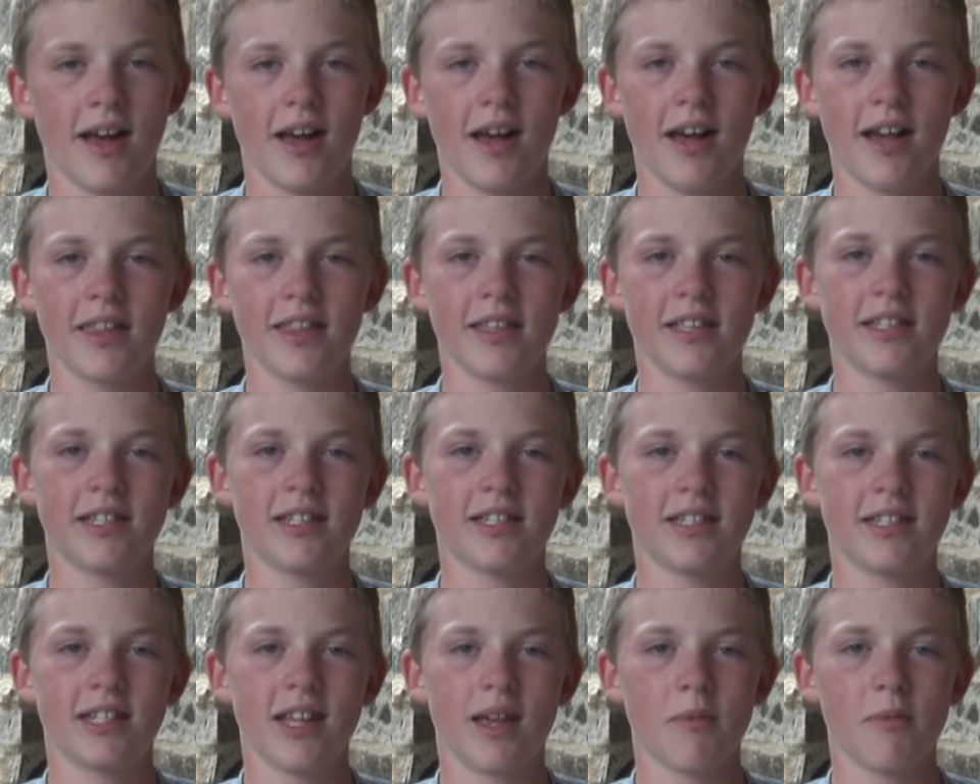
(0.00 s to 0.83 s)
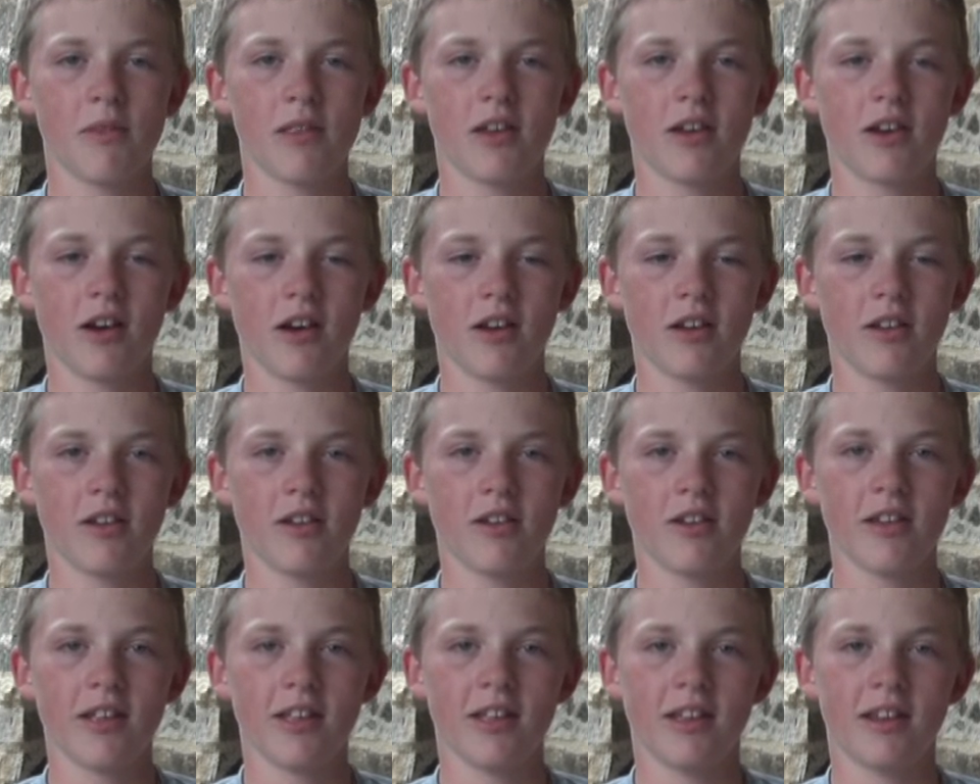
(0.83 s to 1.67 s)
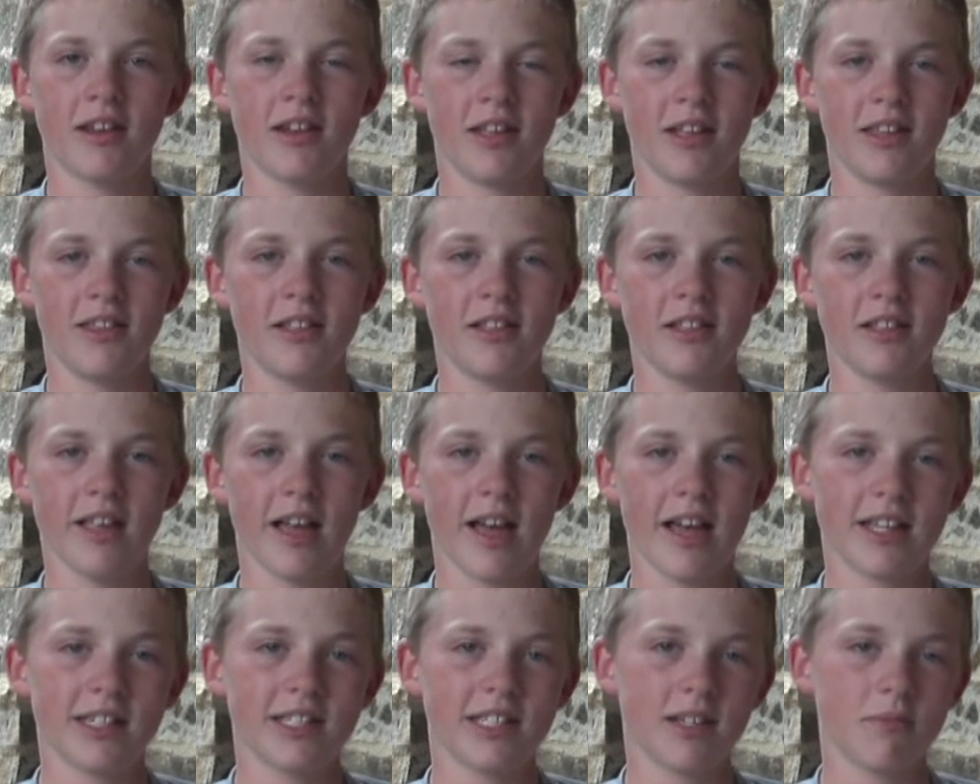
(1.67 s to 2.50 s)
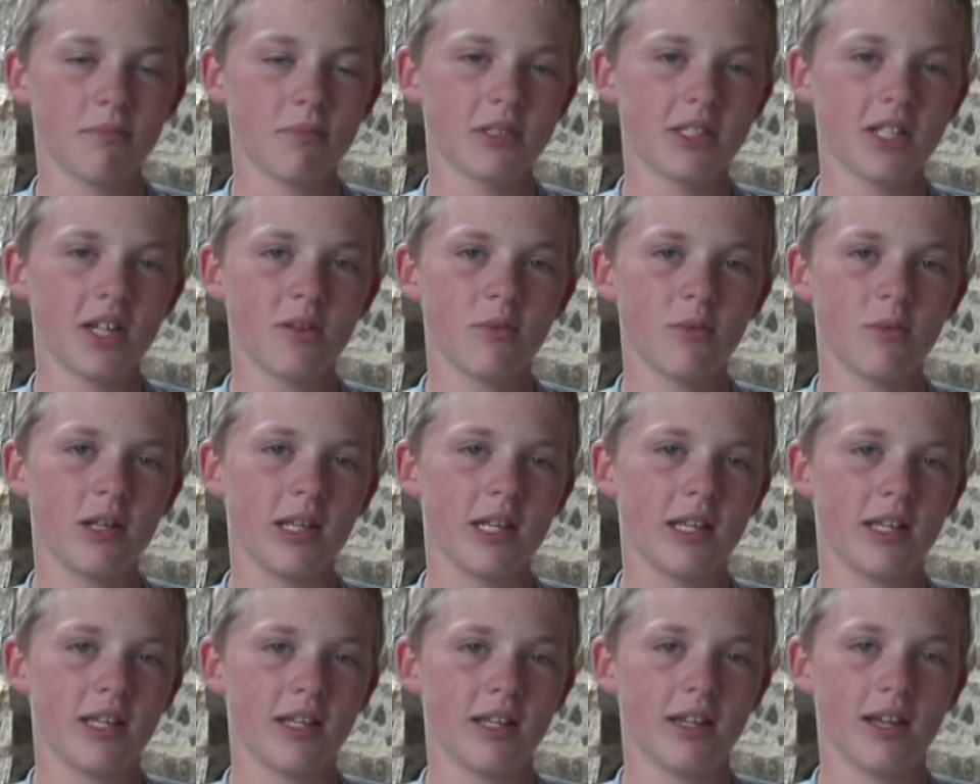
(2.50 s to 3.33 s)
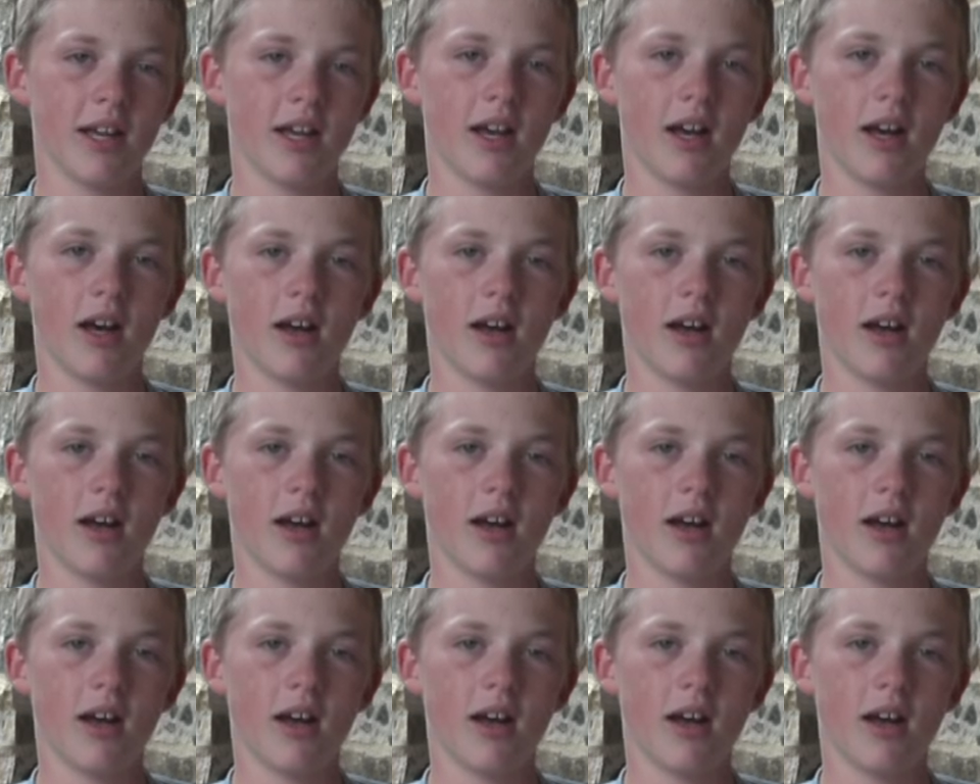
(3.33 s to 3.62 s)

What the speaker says: Hi, this is Samuel Carter, and in the last episode we